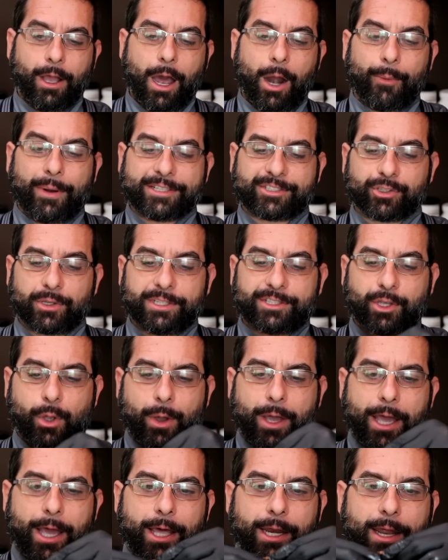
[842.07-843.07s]
All right, so let's go
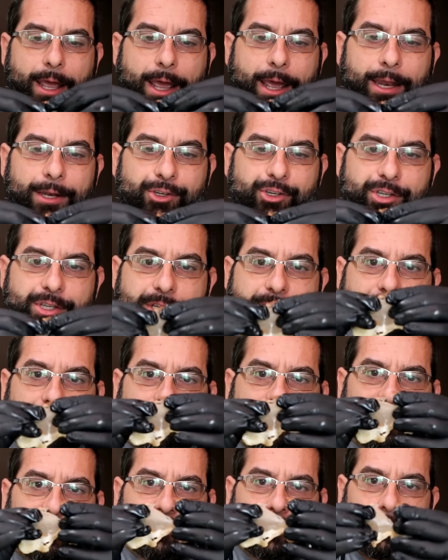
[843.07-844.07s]
ahead and just give
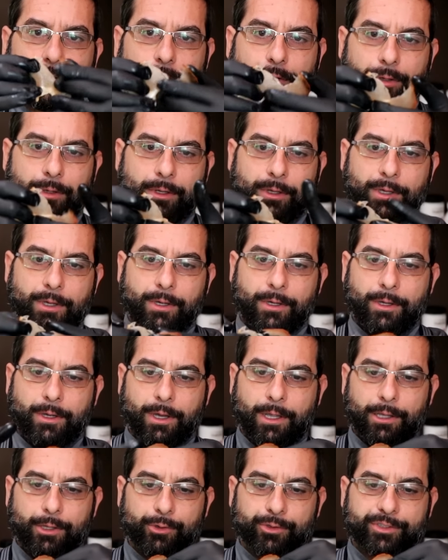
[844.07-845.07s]
this a little,
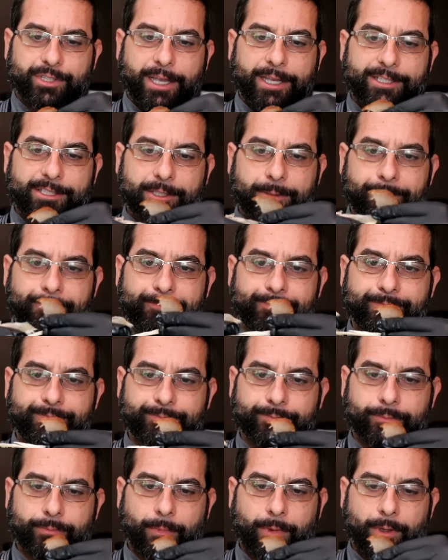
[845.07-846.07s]
a little taste.
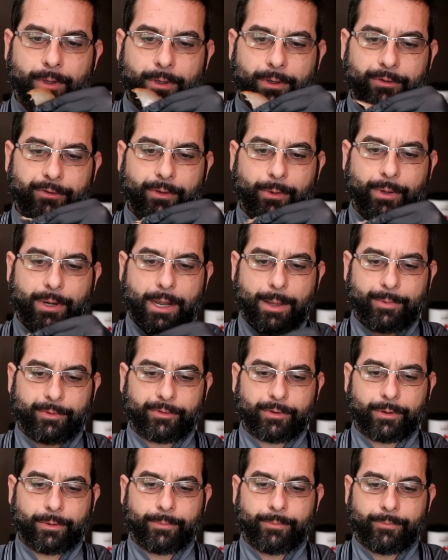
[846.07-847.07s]
Let's see what happens
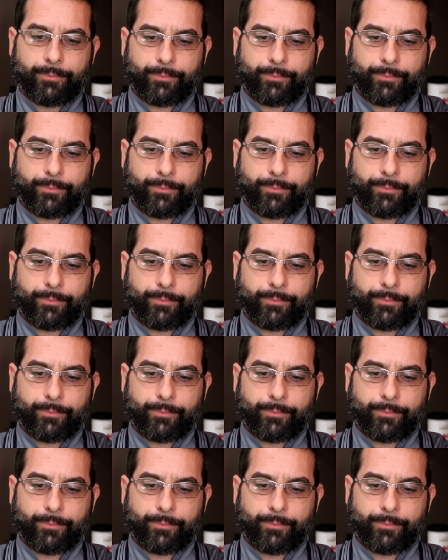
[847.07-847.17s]
here.